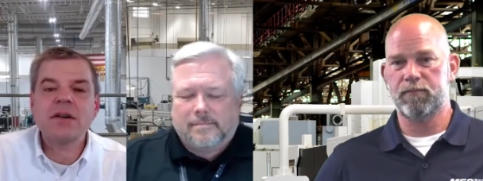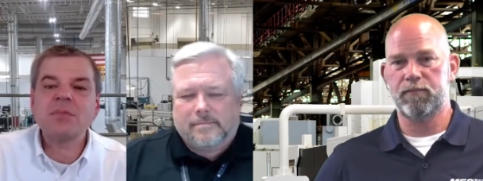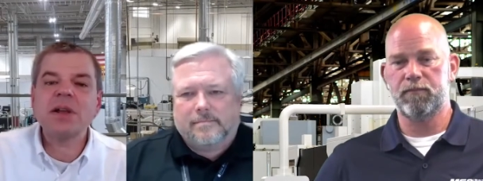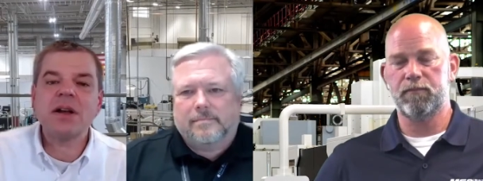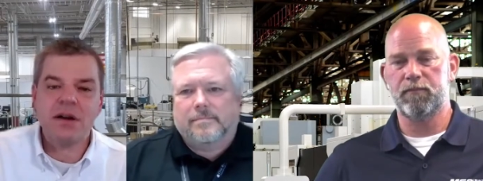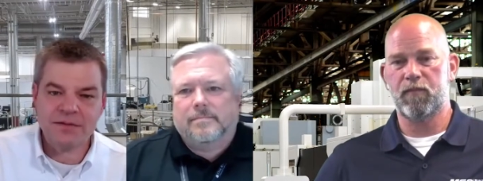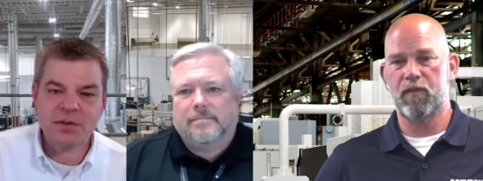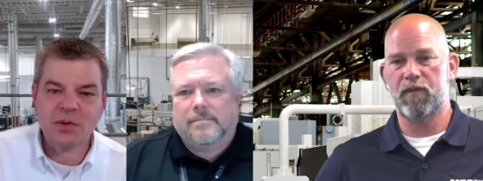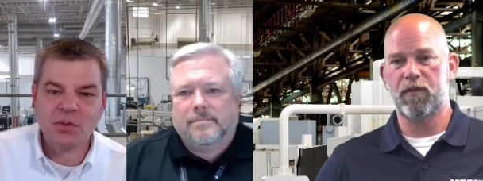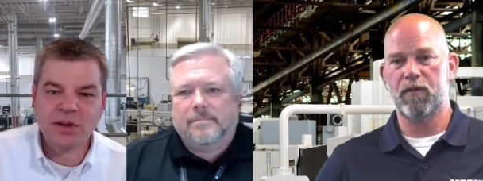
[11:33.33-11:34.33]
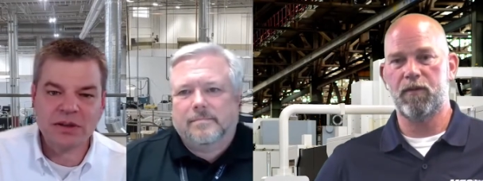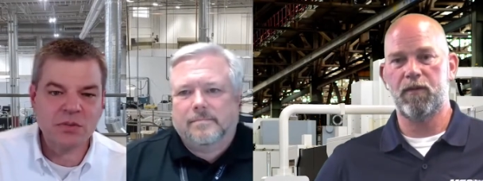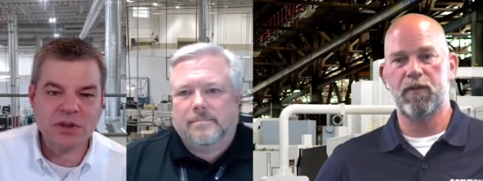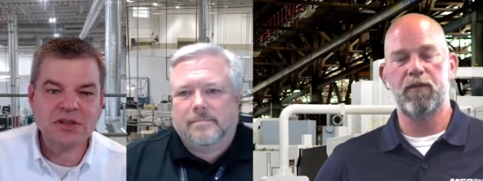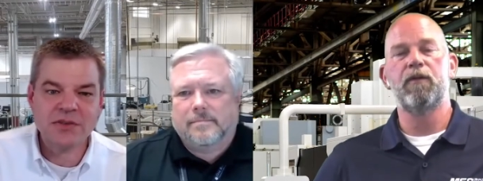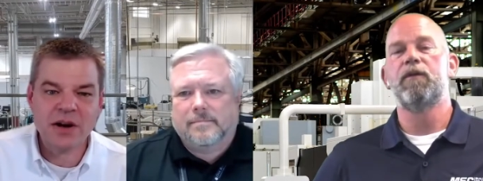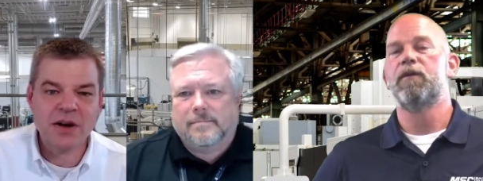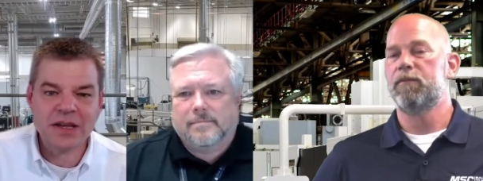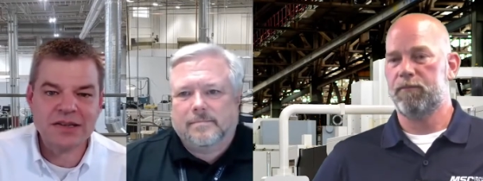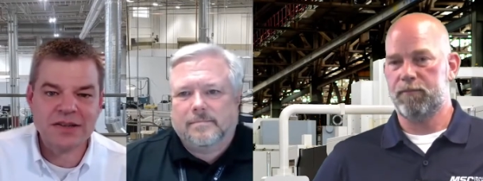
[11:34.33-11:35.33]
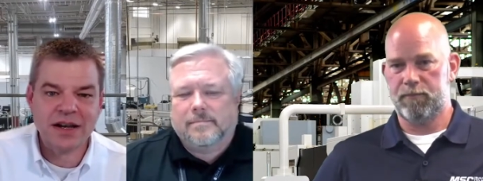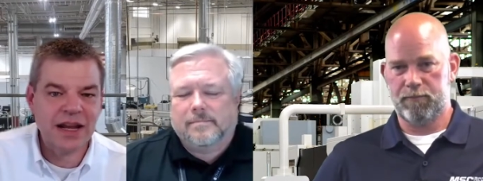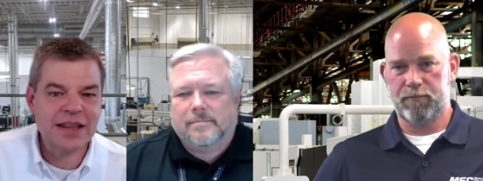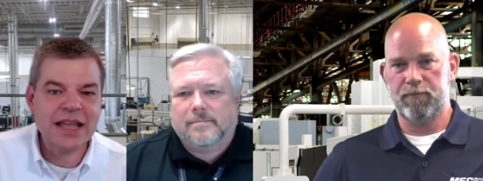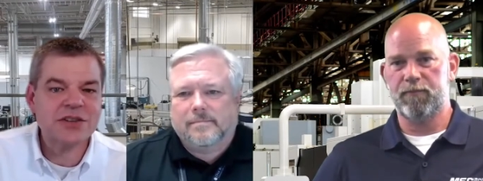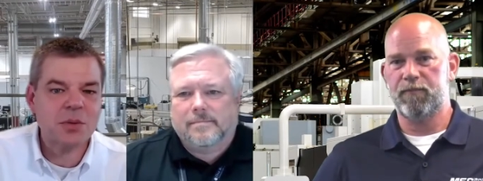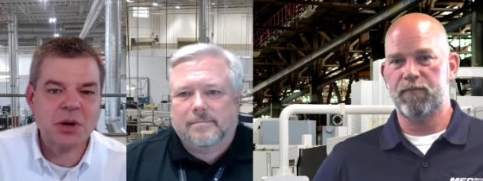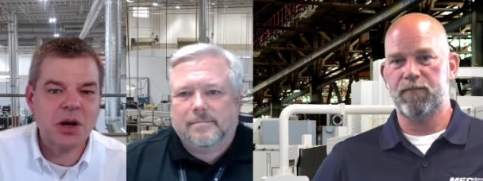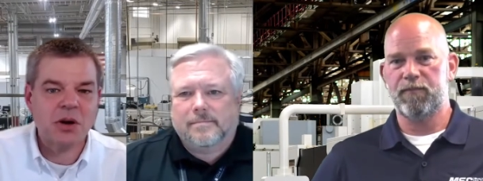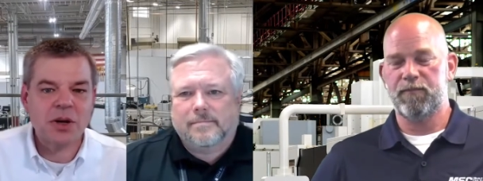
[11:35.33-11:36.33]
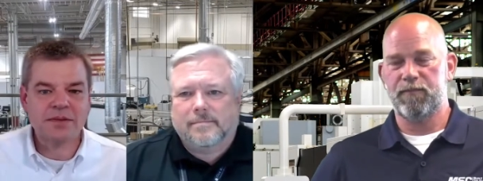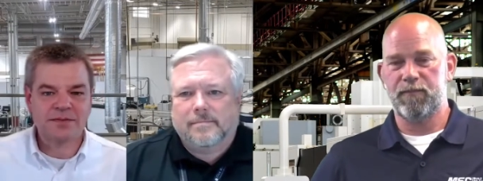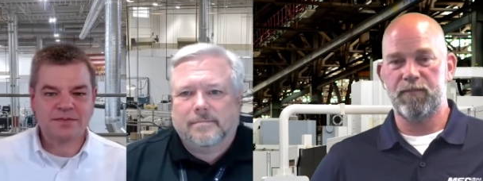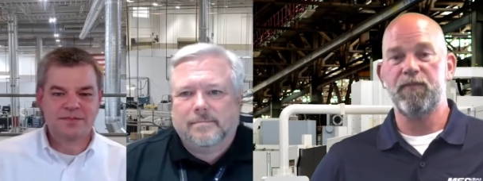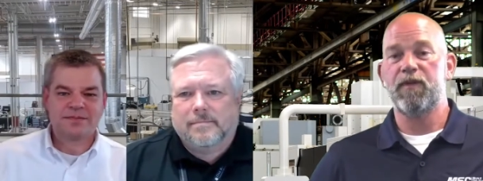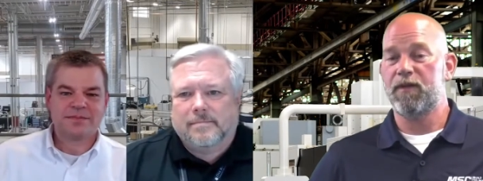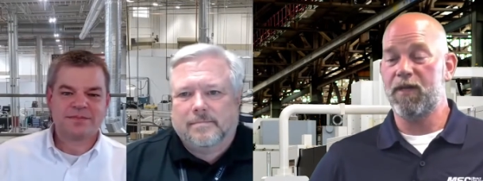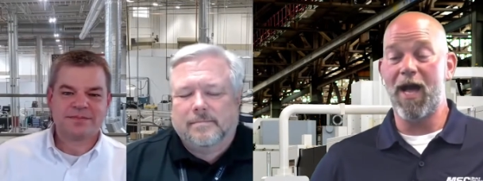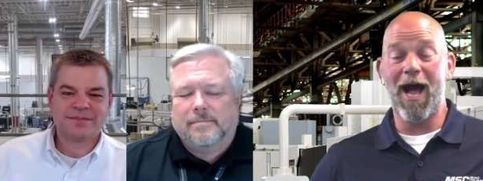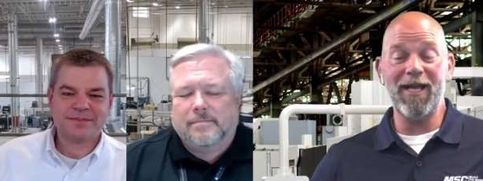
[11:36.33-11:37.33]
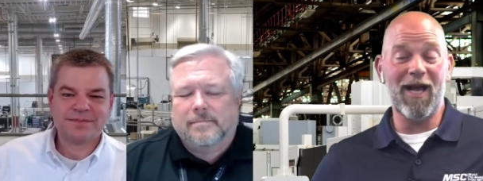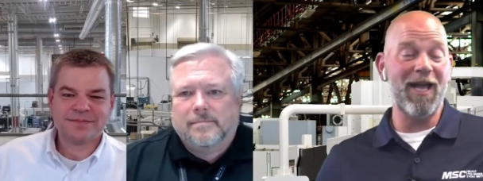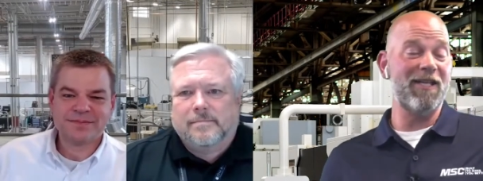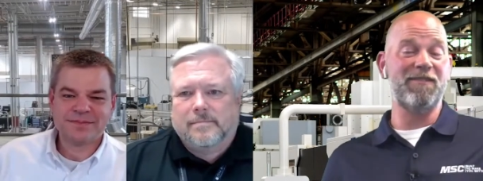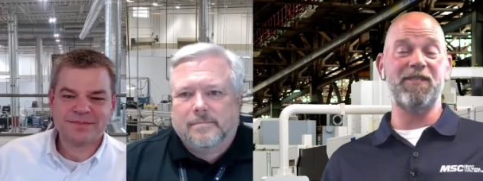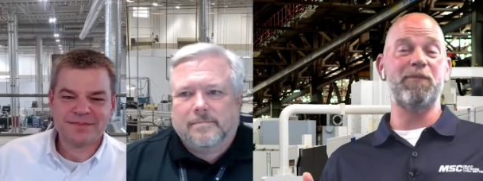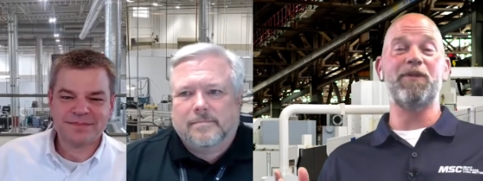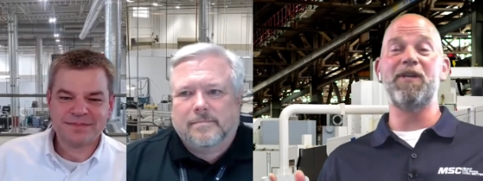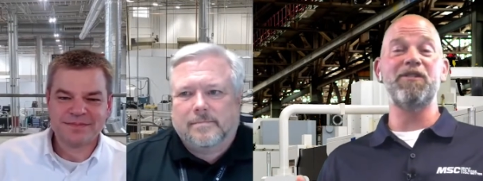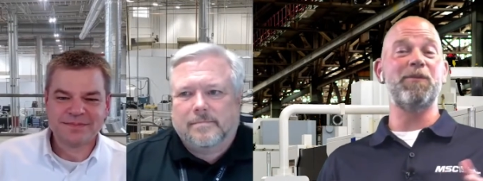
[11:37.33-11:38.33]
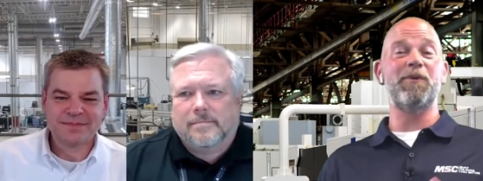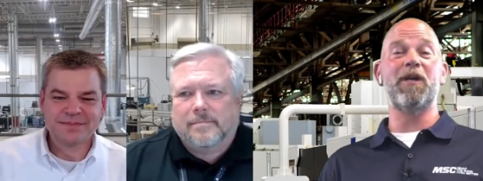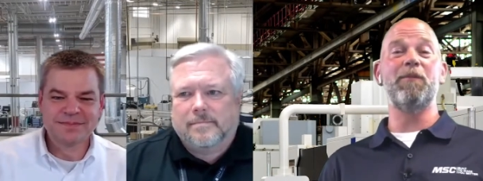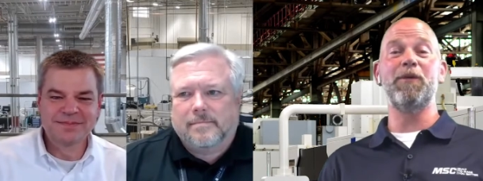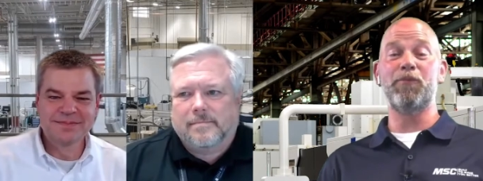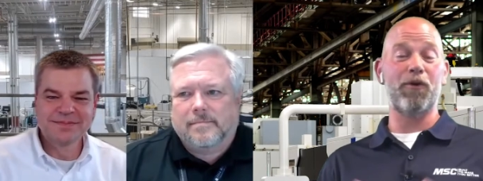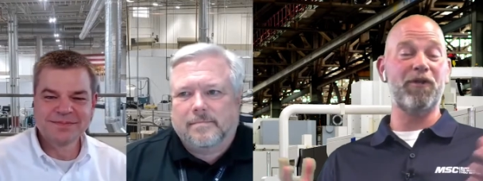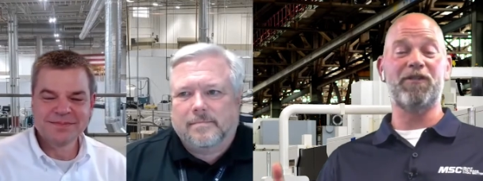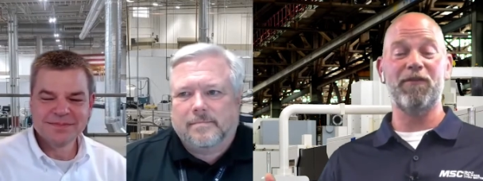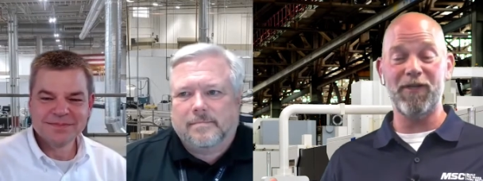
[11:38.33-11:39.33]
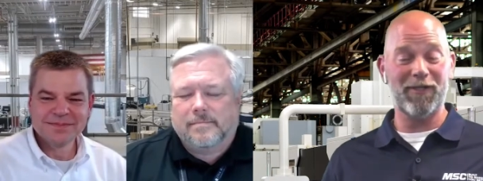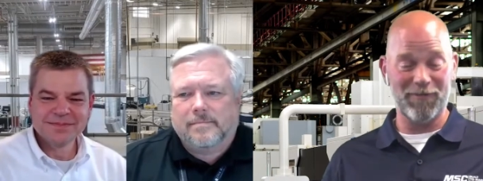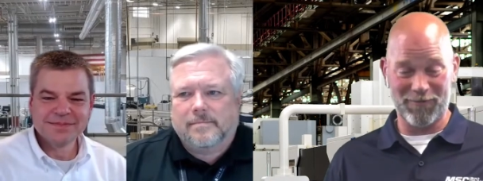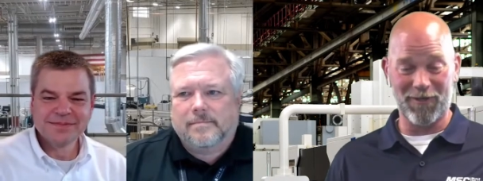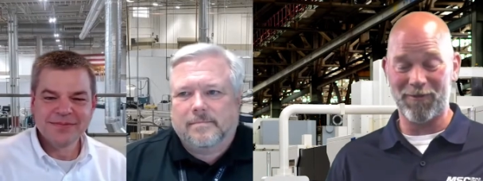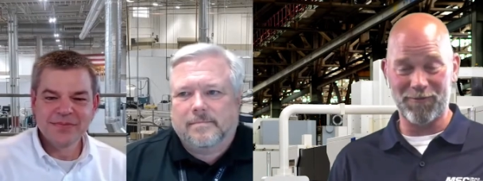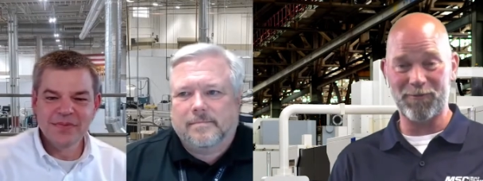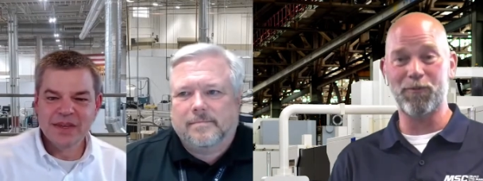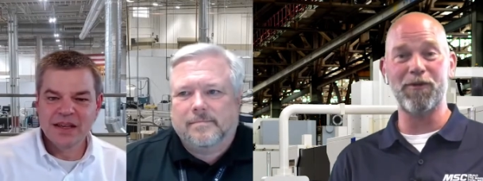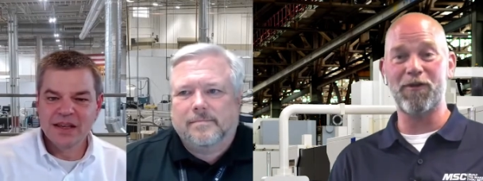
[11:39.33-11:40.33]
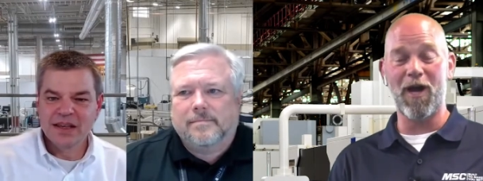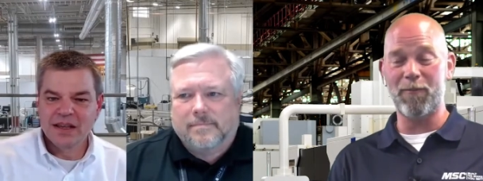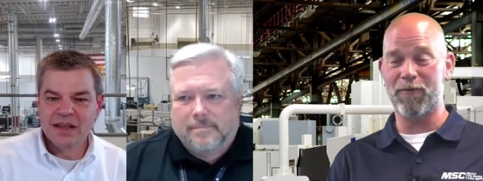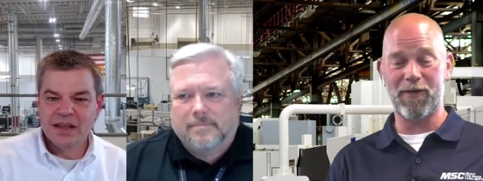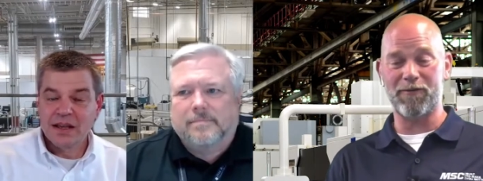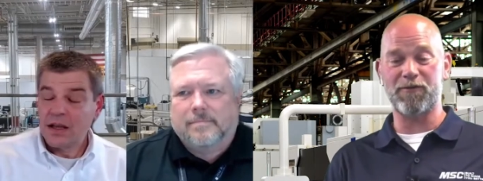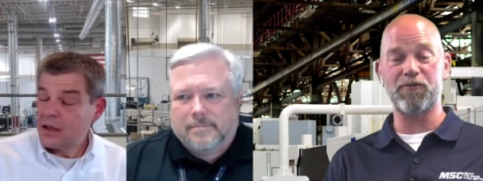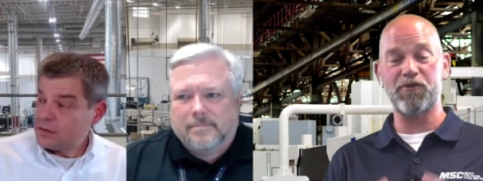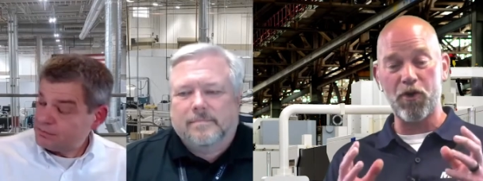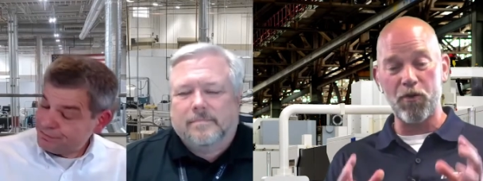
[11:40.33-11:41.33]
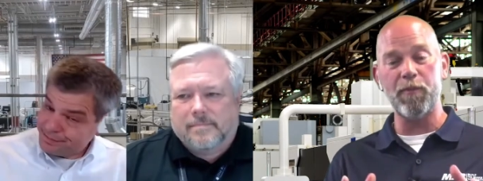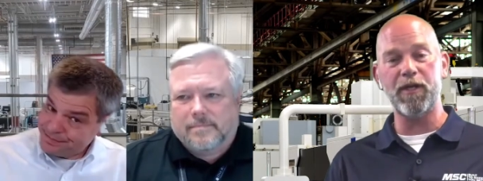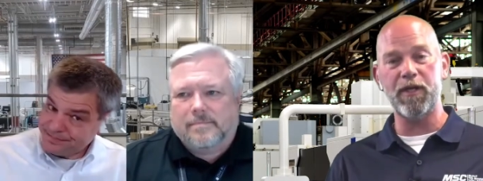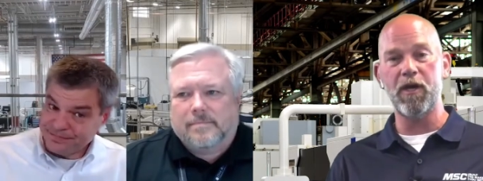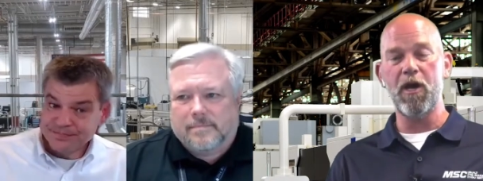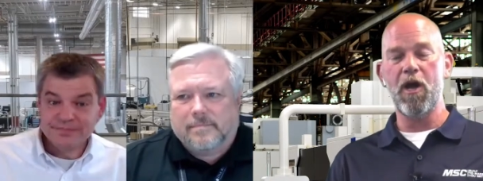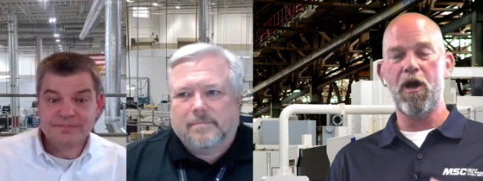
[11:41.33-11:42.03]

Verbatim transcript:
Speaker 1: and they're going to be comfortable with it, which is very exciting, and that's where we're going.
Speaker 2: Yeah, I, I can see it potentially becoming productivity consultants more than operators. There's so many